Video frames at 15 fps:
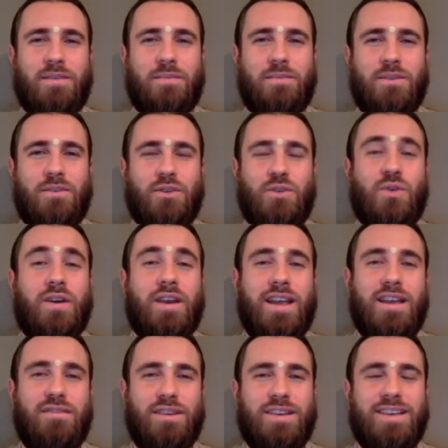But there was no
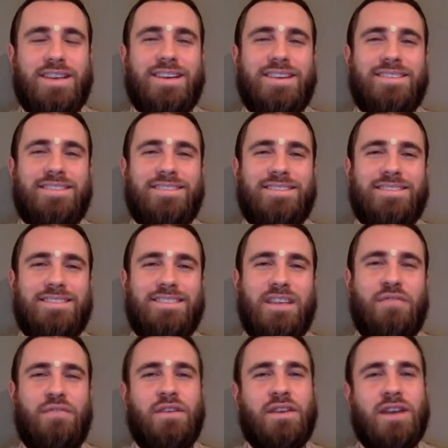craving there.
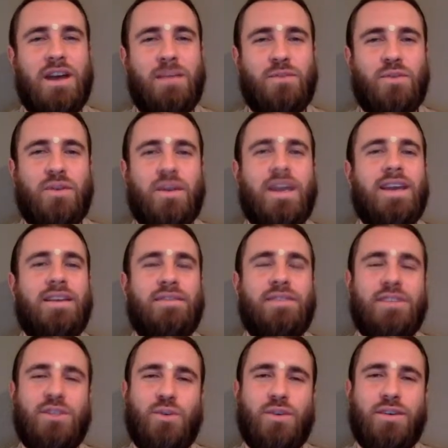If it comes, okay. If
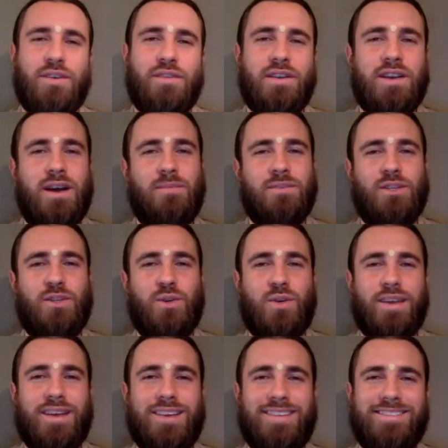it comes, it's
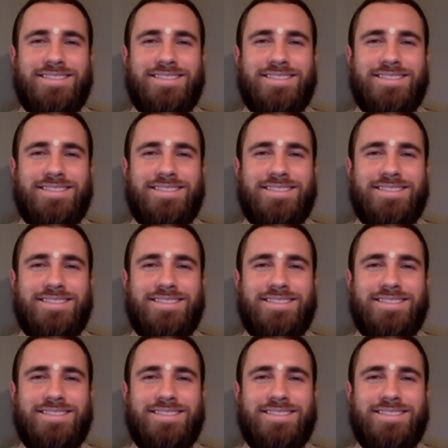okay.